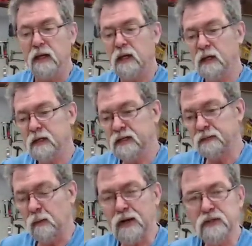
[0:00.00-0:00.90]

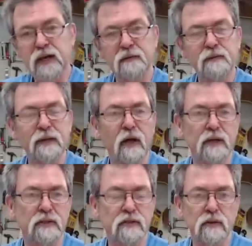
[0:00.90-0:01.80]
Giveaways, you have to be
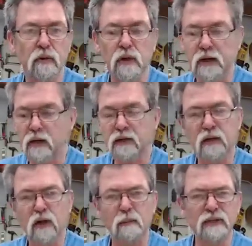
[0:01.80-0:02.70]
licensed and all that,
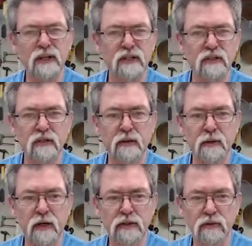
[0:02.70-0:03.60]
you know, competitions you've got to
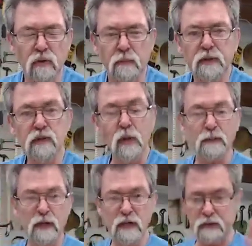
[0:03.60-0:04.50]
be licensed for, but
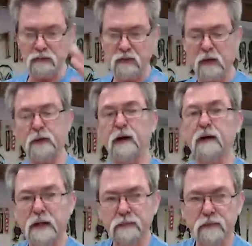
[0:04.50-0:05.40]
sweepstakes,
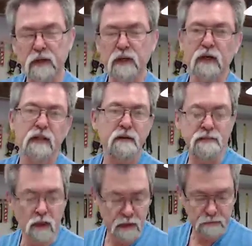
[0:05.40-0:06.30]
apparently, they're
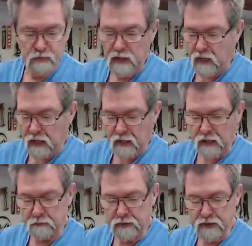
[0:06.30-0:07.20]
fine.
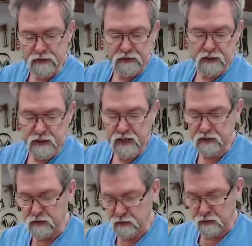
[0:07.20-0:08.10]
But this is
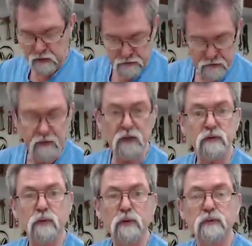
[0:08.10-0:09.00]
international, and I think
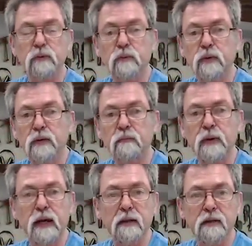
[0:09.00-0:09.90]
those rules were written
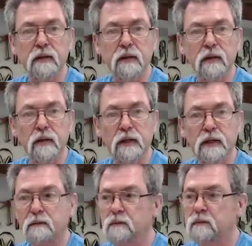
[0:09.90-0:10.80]
back in the
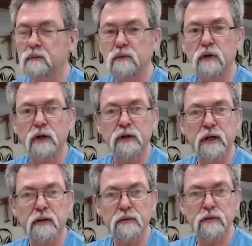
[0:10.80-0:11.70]
early
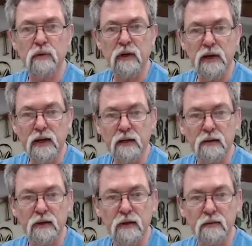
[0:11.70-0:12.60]
1900s or the late
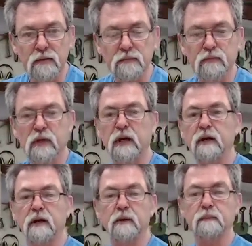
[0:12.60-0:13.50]
1800s. I
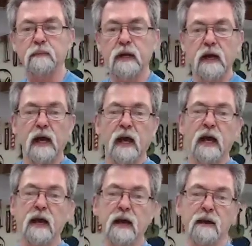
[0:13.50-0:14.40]
don't
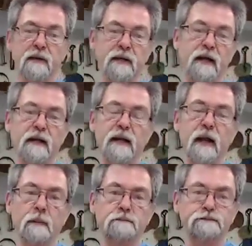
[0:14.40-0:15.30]
know.
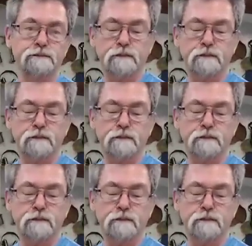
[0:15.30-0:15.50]
Now,